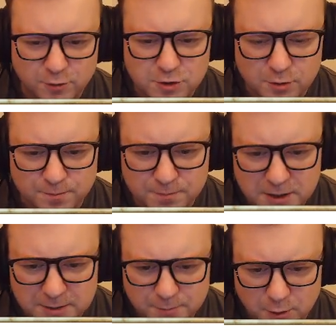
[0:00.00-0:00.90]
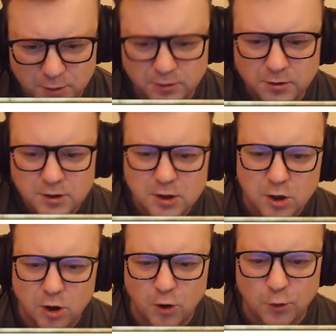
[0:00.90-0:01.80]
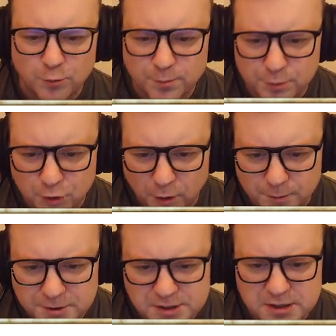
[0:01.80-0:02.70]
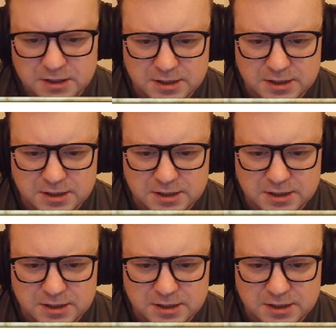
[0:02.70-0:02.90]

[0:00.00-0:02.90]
So people own properties,